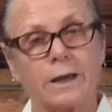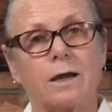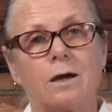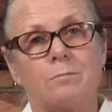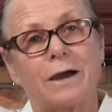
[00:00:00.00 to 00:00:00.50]
I
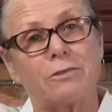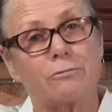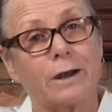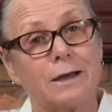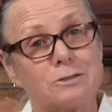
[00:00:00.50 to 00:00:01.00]
cut my
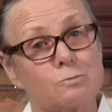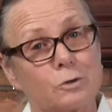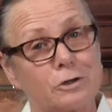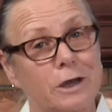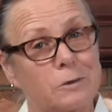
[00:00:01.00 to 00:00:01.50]
threads,
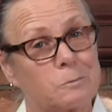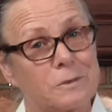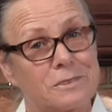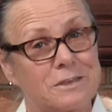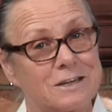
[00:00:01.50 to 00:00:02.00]
we're done
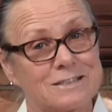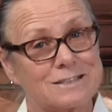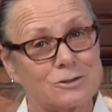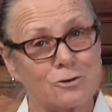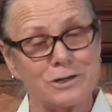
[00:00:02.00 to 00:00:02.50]
with
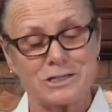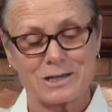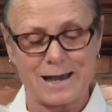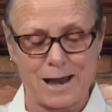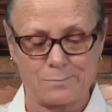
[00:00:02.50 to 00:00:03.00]
this courage
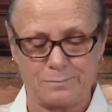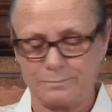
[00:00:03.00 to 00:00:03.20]
cap.